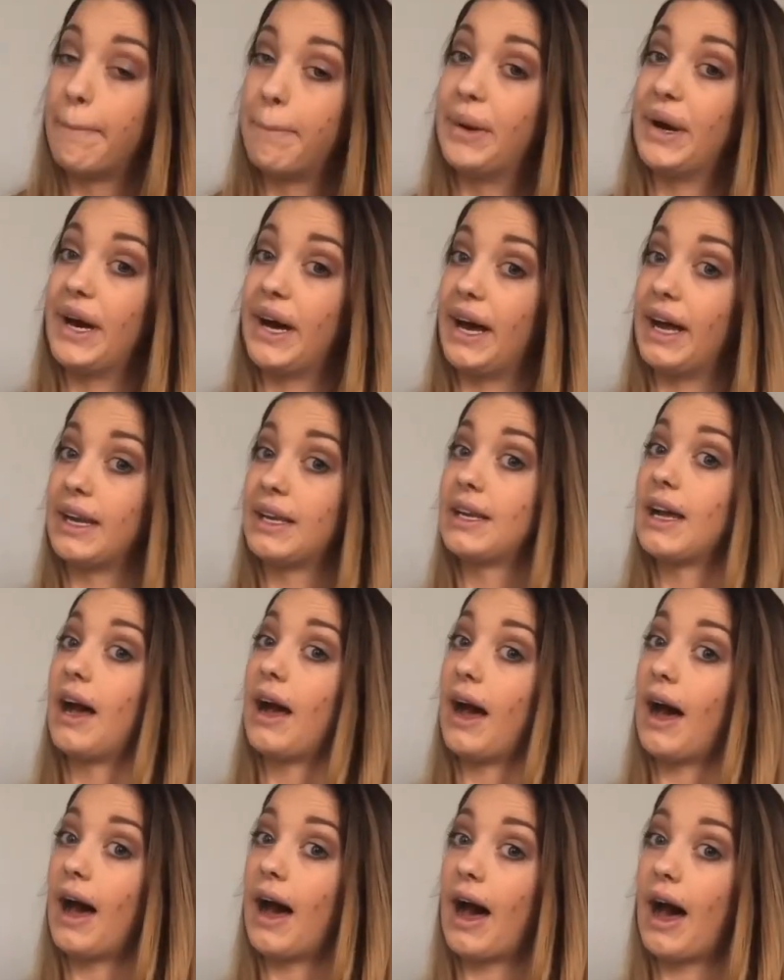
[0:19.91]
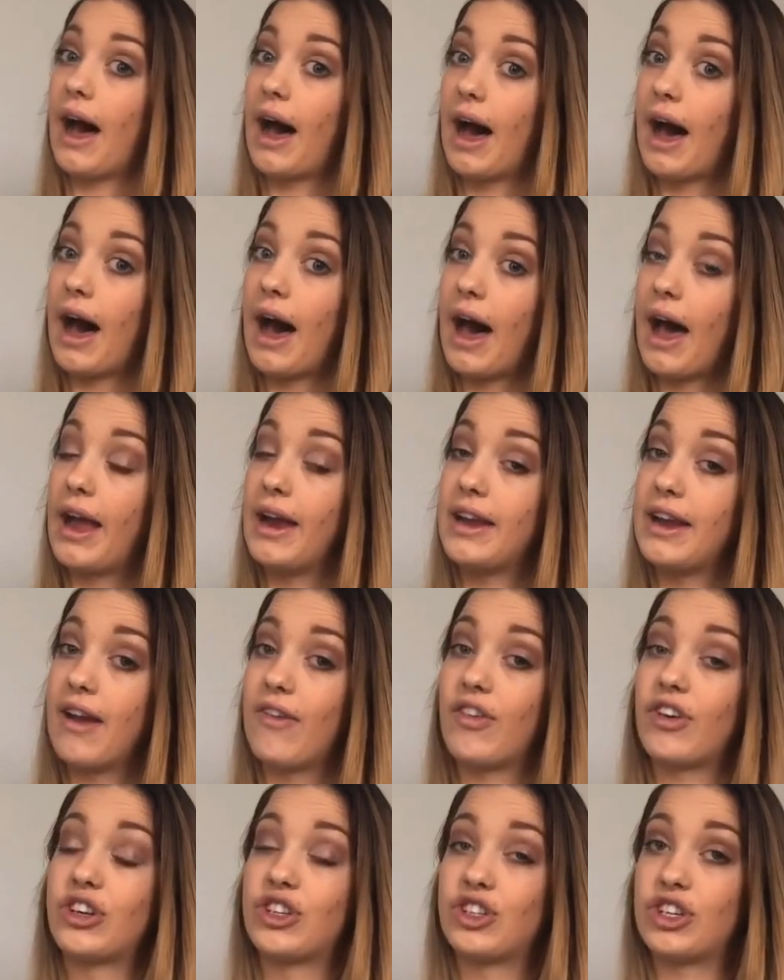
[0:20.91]
But I
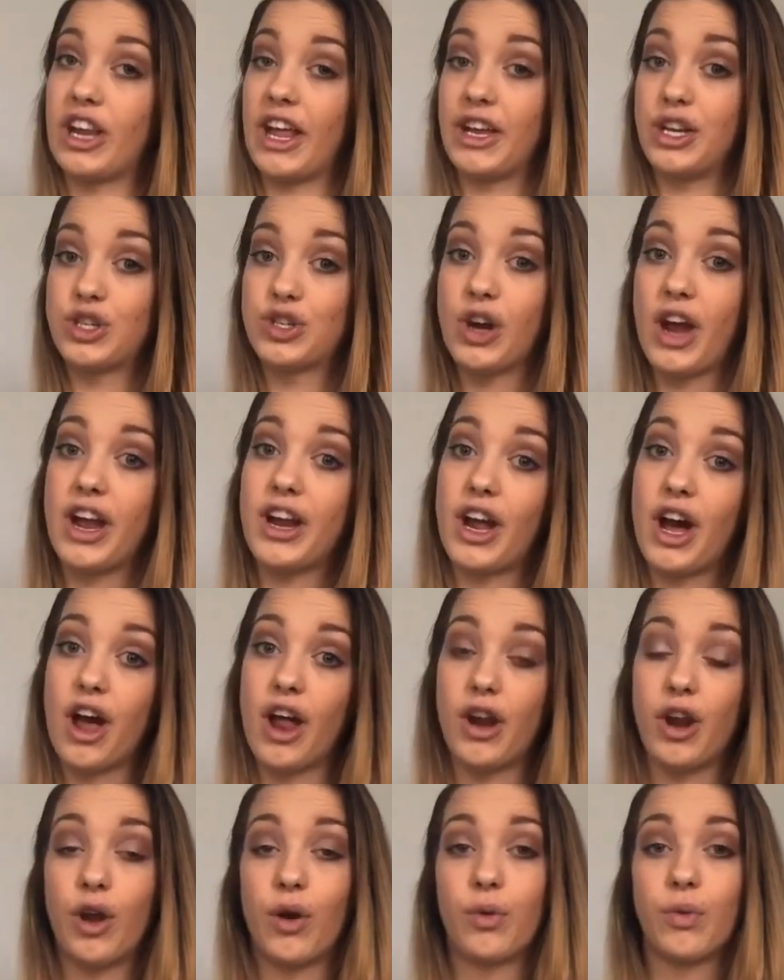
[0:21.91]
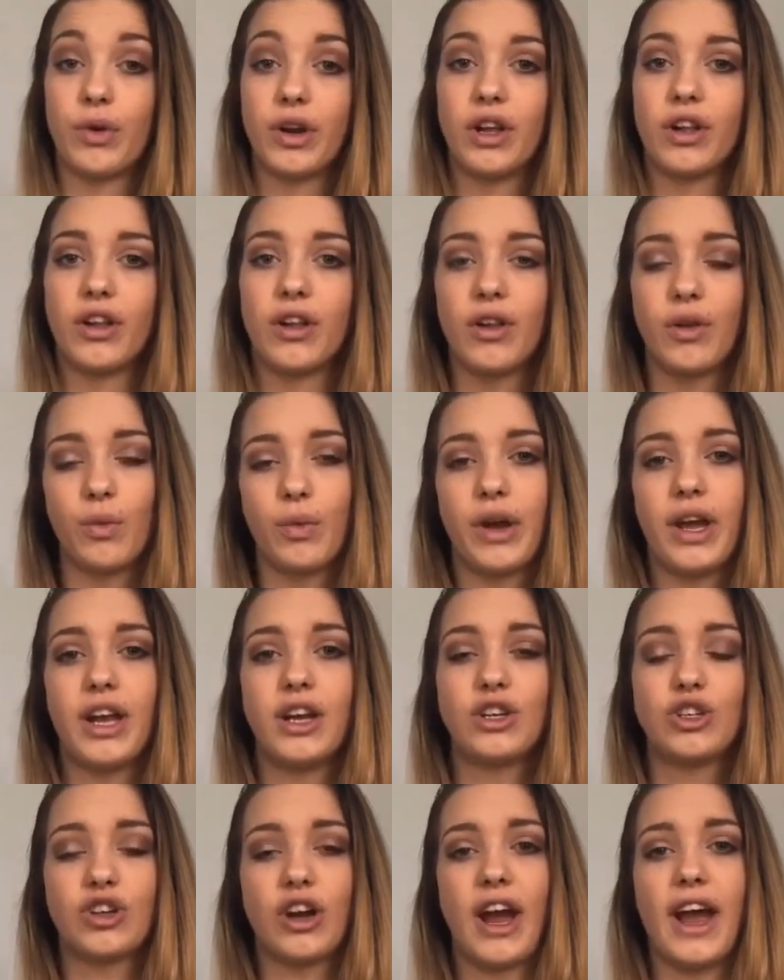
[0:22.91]
never like tried on a real
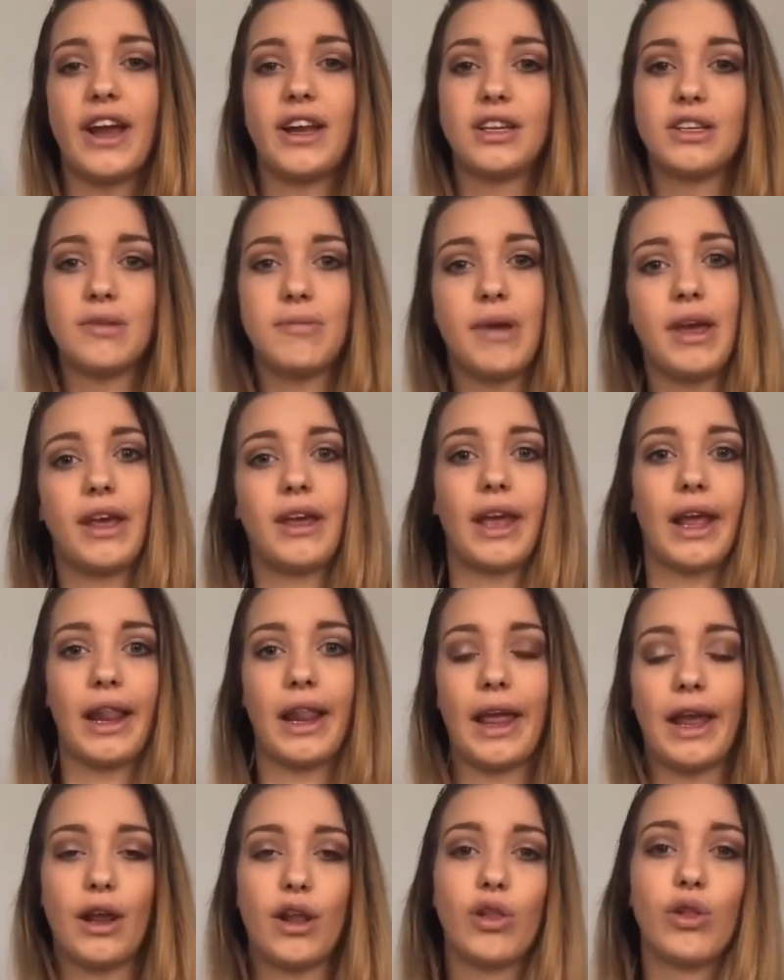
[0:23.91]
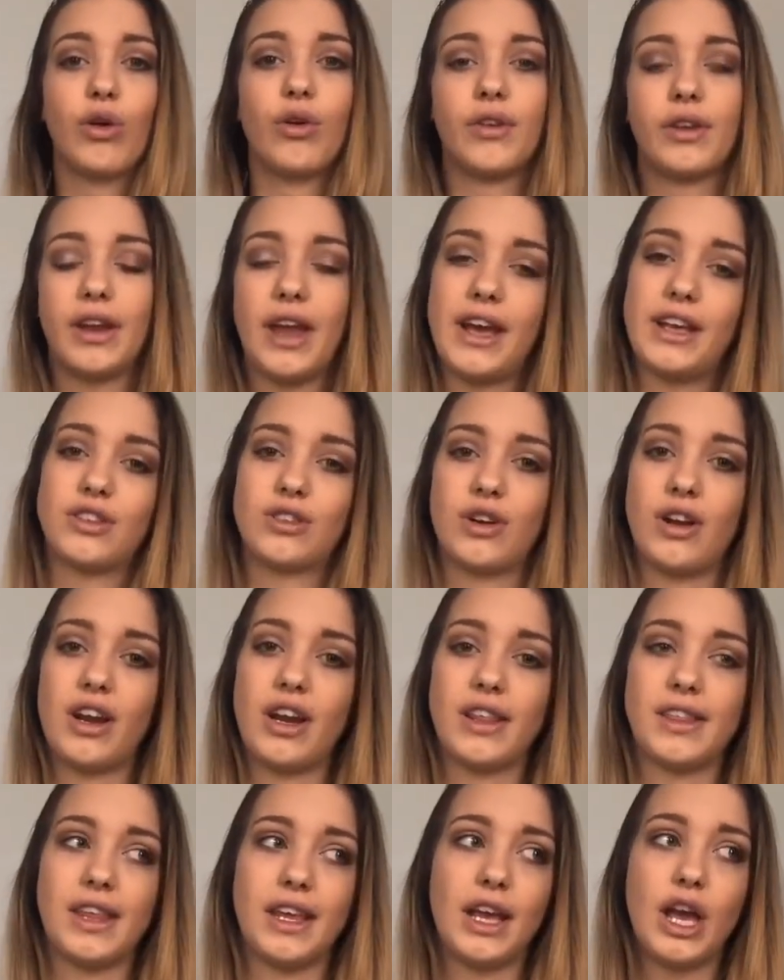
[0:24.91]
wig trying to make it like look nice or
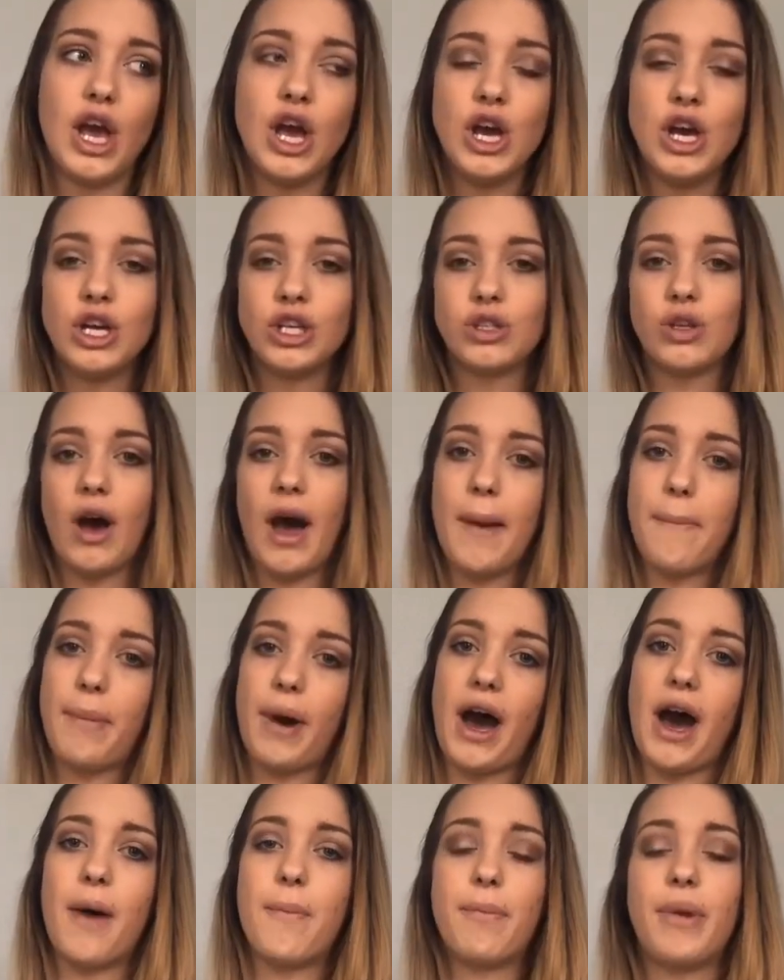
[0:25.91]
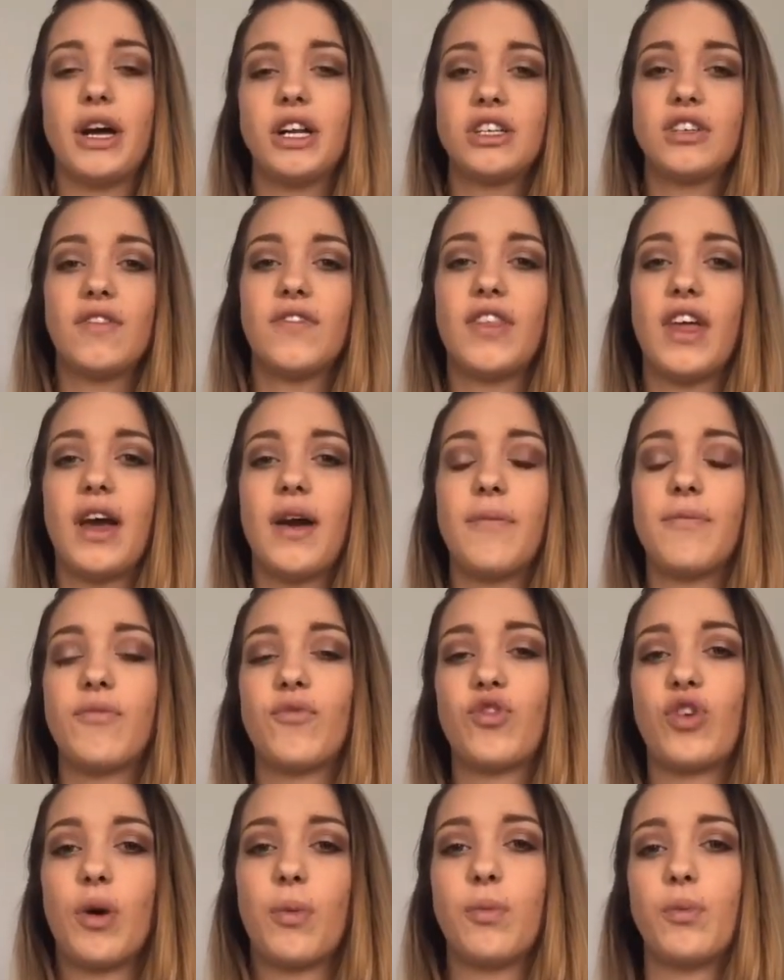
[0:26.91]
anything. So I bought a bunch of them
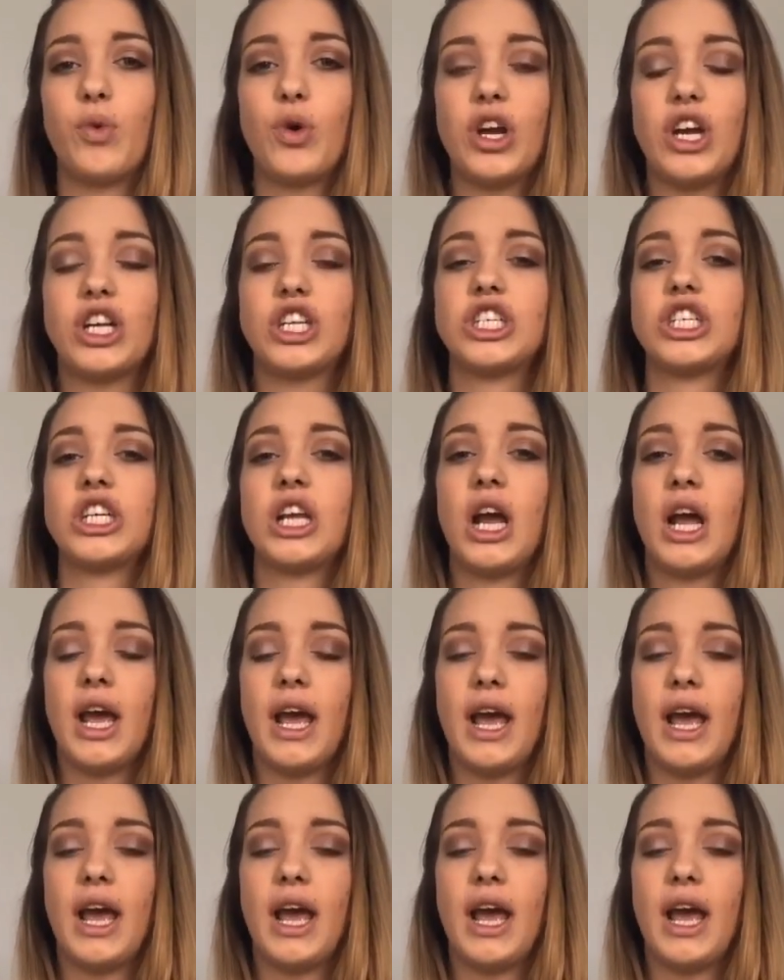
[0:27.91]
from Wish.